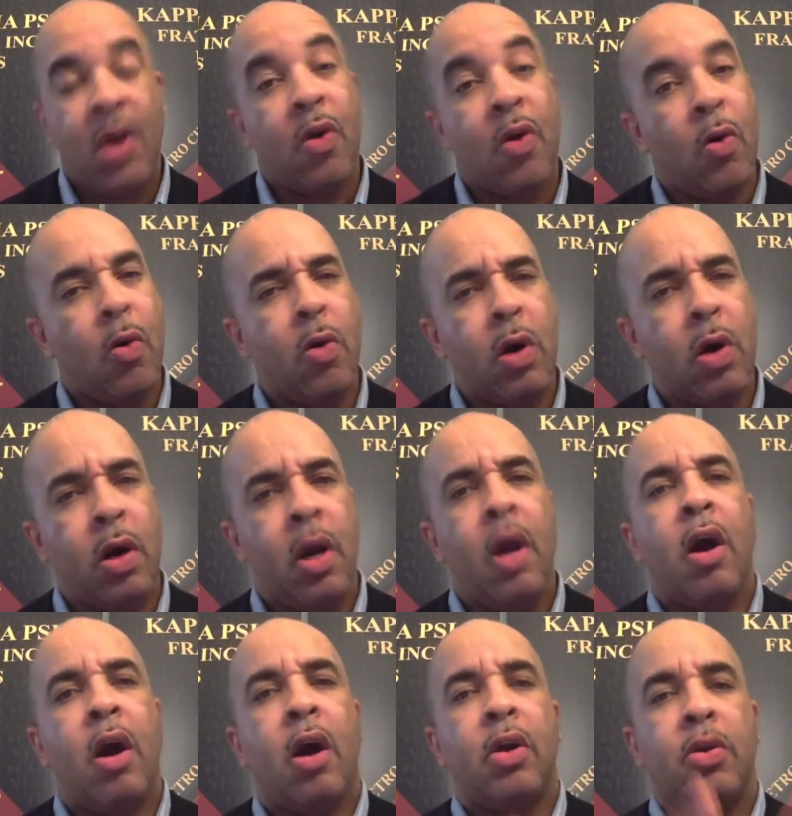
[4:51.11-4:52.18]
Or
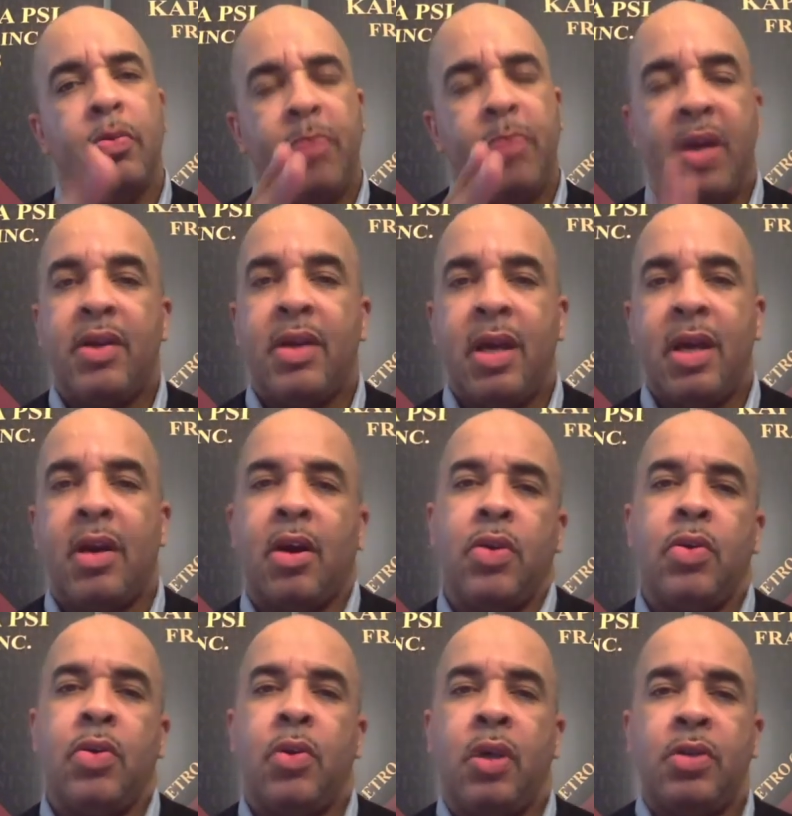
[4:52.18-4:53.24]
are you, better yet, are you
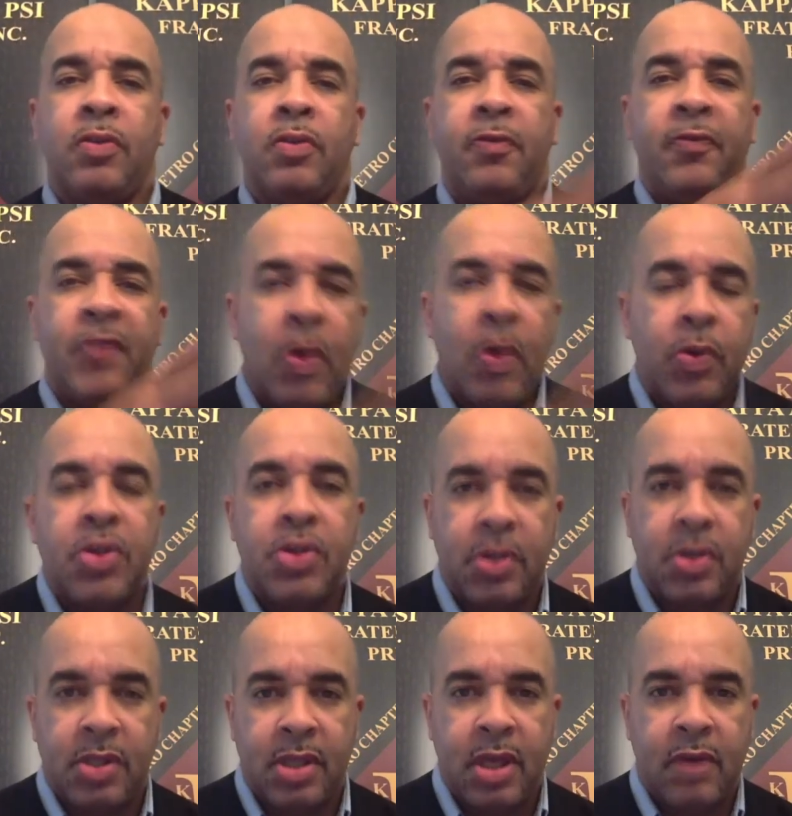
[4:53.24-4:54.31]
going to focus
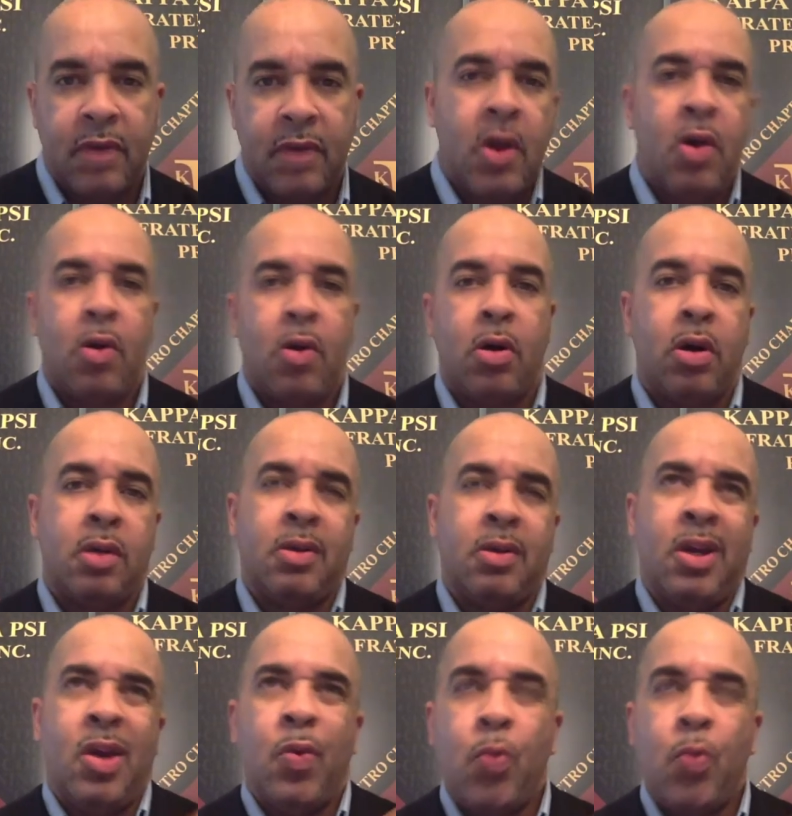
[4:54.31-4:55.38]
yourself on
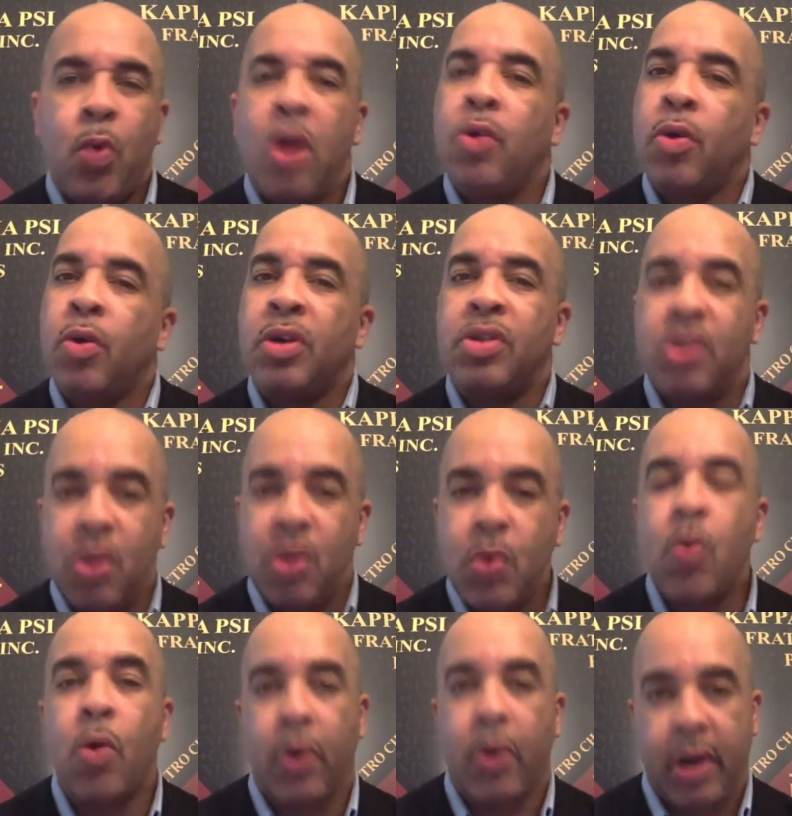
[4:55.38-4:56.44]
one or two
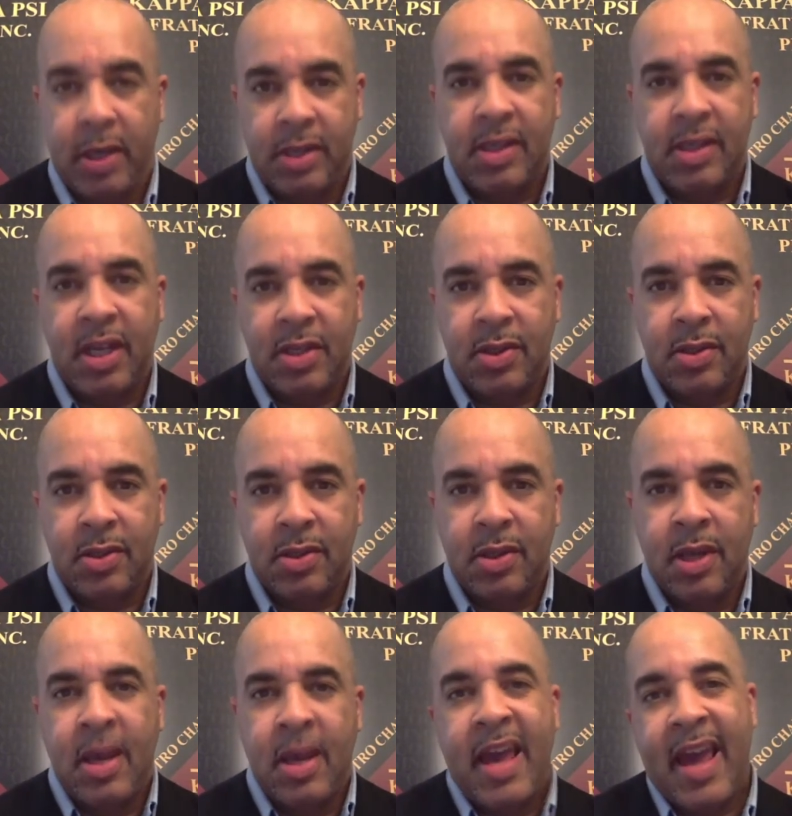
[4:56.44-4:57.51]
organizations
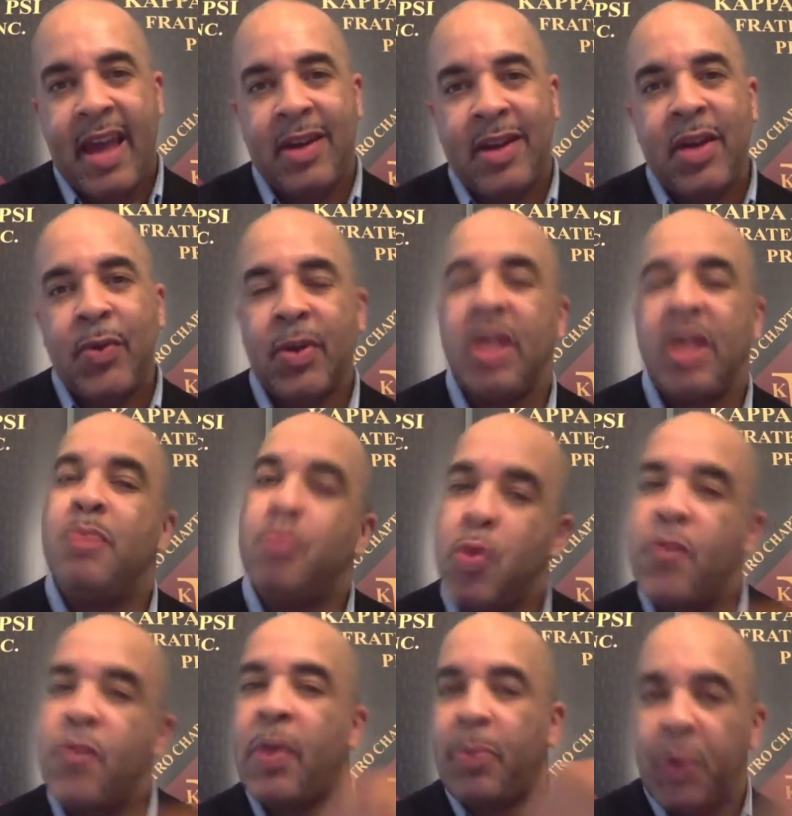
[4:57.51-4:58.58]
and really
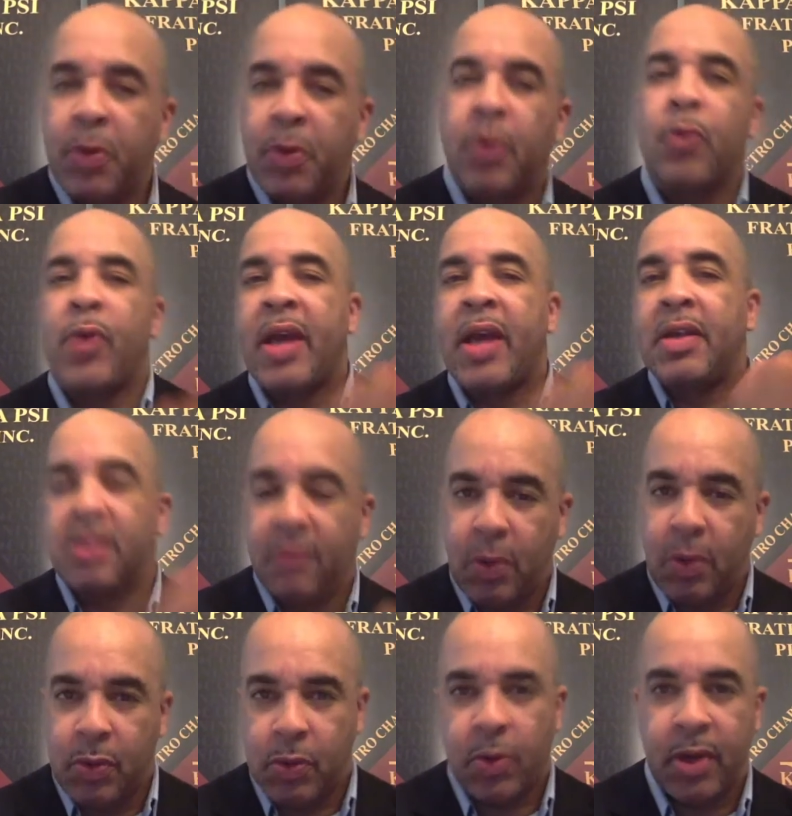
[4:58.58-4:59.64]
move up through the ranks of
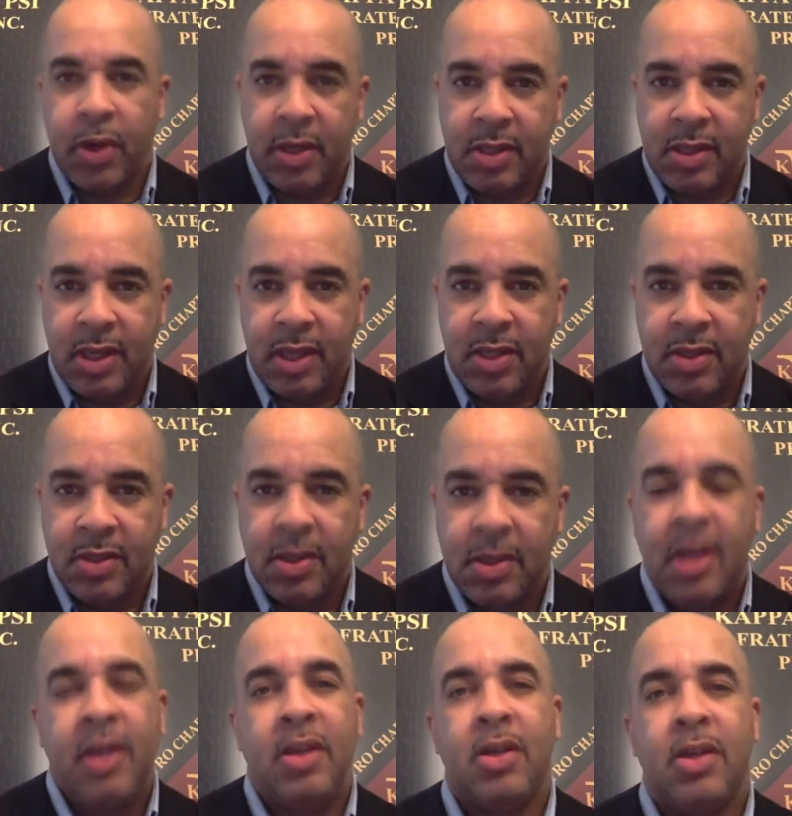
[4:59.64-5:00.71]
those organizations?
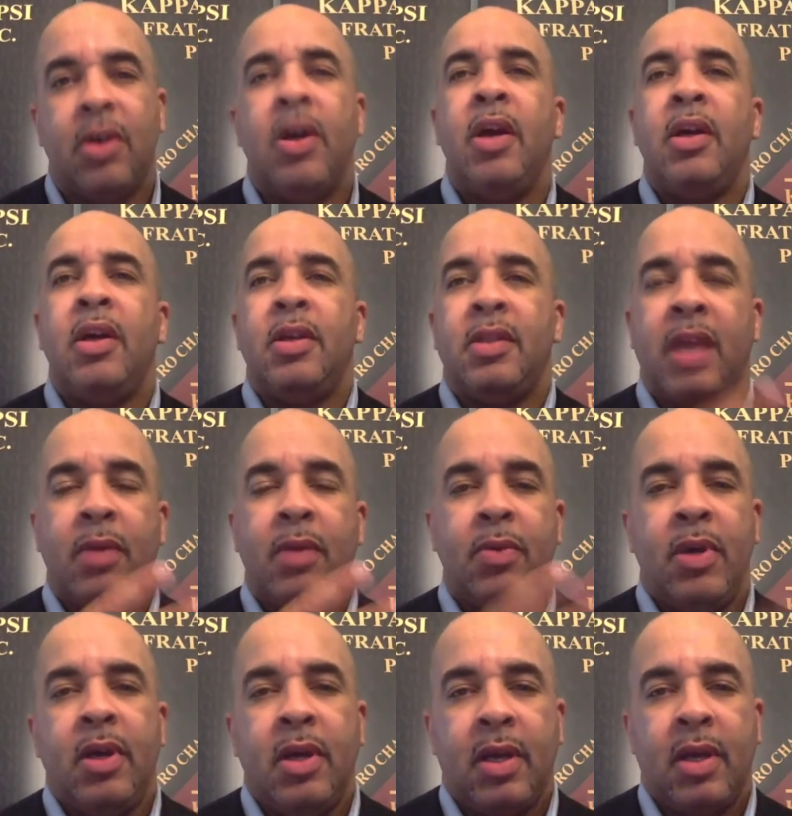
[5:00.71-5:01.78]
You know,
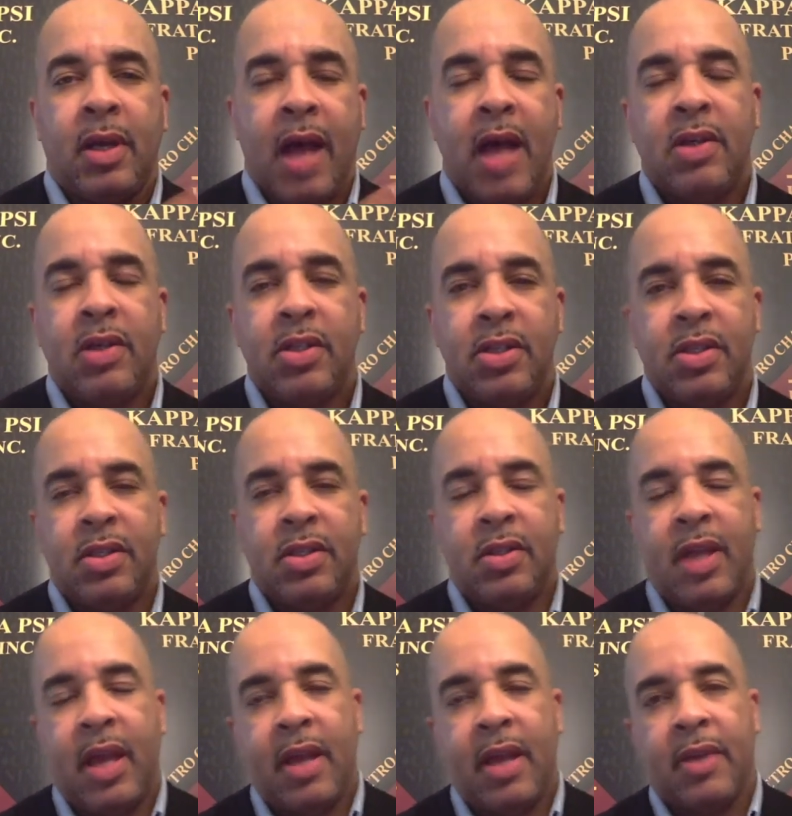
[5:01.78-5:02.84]
colleges
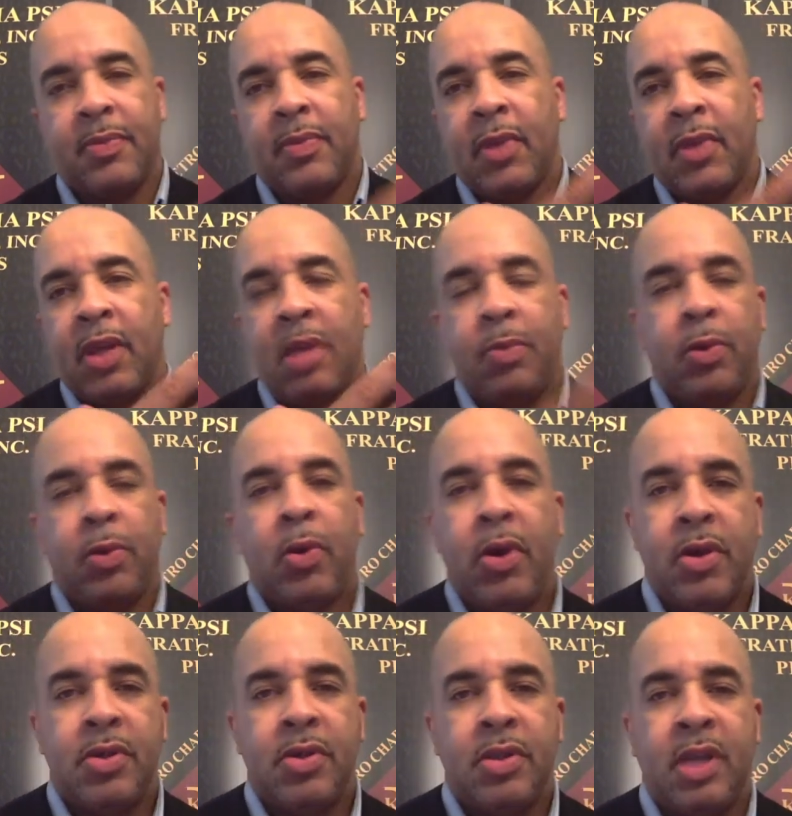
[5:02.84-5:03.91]
and
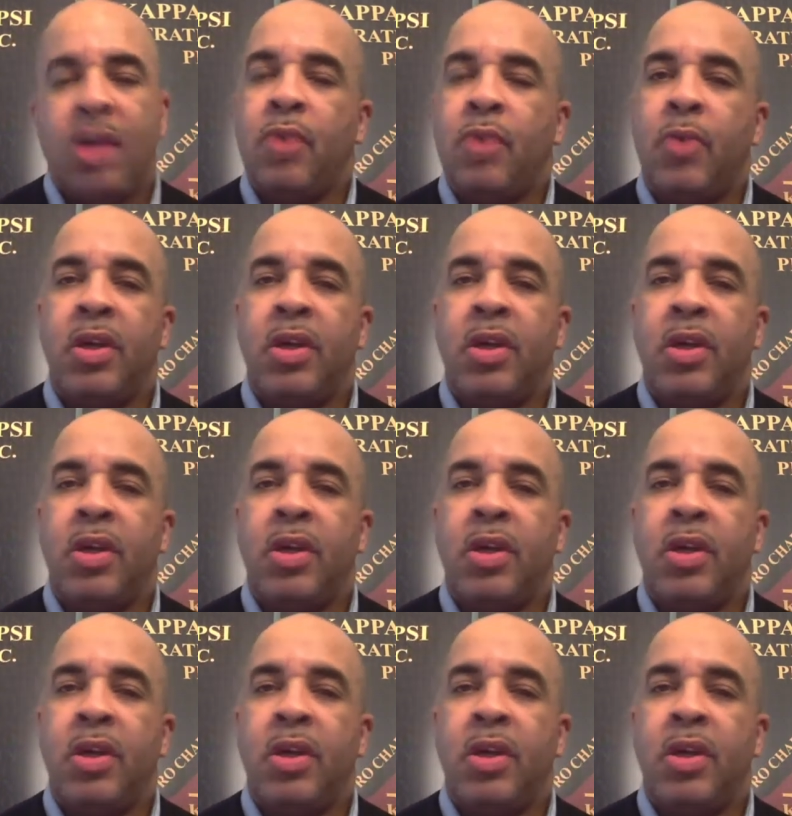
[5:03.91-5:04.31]
employers, they don't want